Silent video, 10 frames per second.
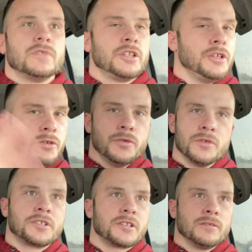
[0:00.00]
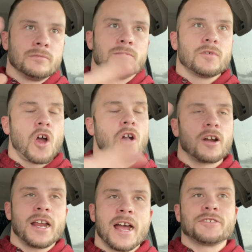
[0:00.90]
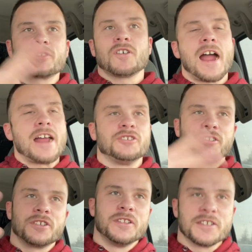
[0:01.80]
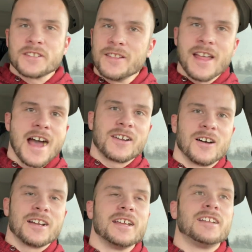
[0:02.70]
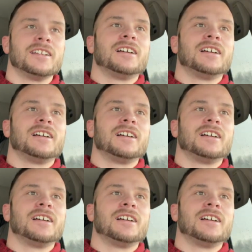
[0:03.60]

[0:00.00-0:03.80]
Used, already has scratches and this and that on it.